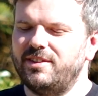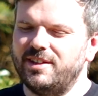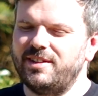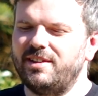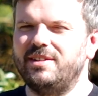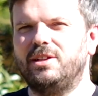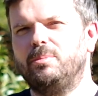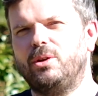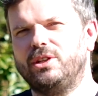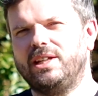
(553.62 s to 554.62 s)
the identical
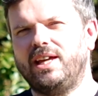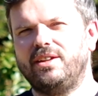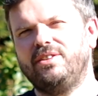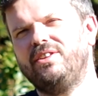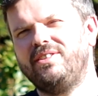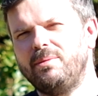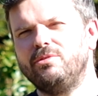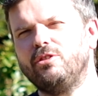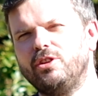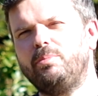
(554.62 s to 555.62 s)
model, and the same
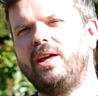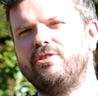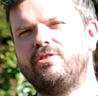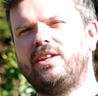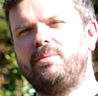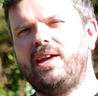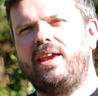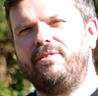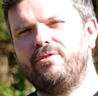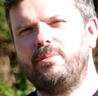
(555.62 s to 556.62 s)
sort of pleasure that I'm
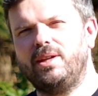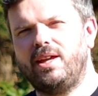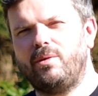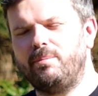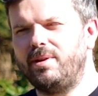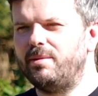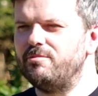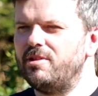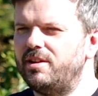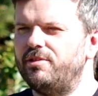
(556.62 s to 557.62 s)
getting from it now.
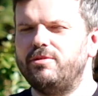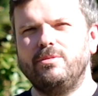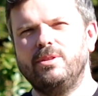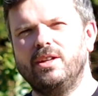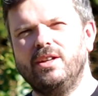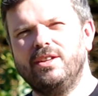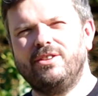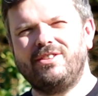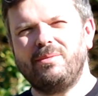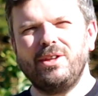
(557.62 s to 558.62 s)
I'm running through
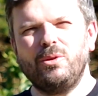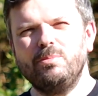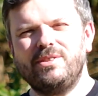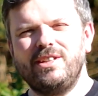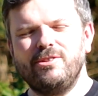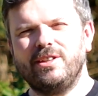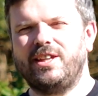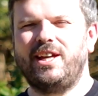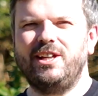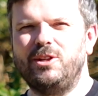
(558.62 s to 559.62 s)
some of the old material
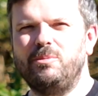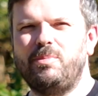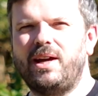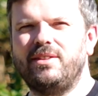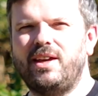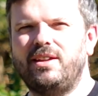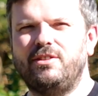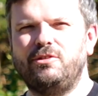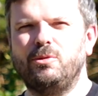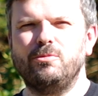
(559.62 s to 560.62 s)
that I learned back then,
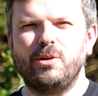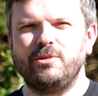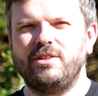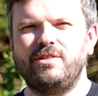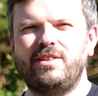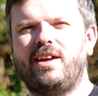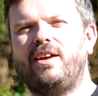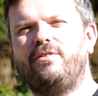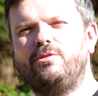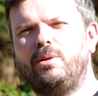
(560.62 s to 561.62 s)
the Stone Roses
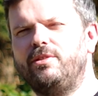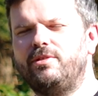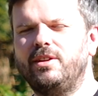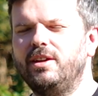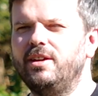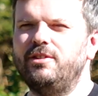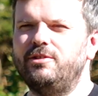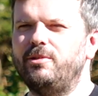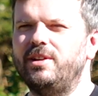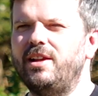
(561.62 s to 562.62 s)
stuff, 12
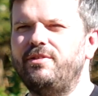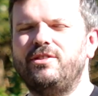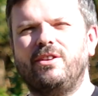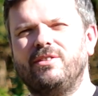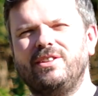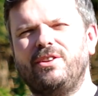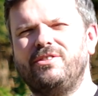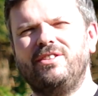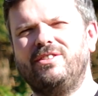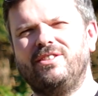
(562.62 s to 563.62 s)
Story Love Song,
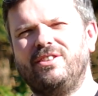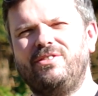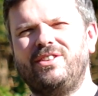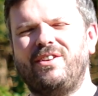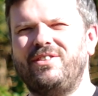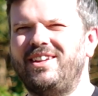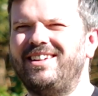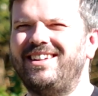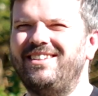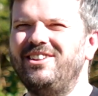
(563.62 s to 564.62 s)
lots of sort of stuff that I
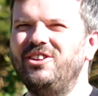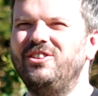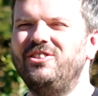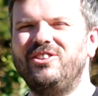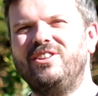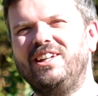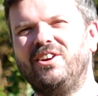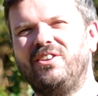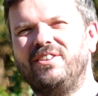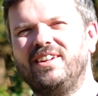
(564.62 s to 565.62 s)
kind of learned early
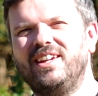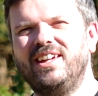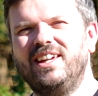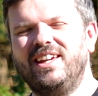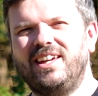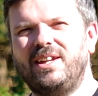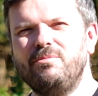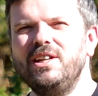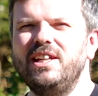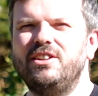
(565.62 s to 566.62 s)
on, and I'm
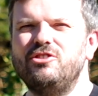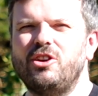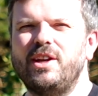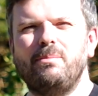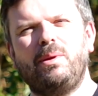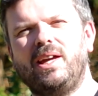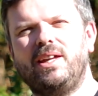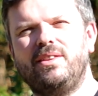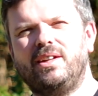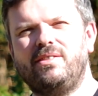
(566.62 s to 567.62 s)
really enjoying
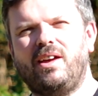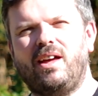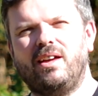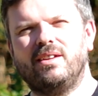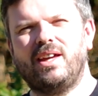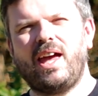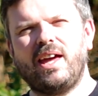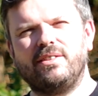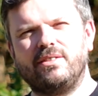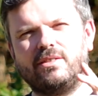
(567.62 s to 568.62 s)
playing the guitar.
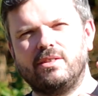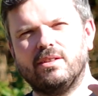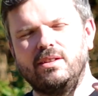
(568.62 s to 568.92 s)
And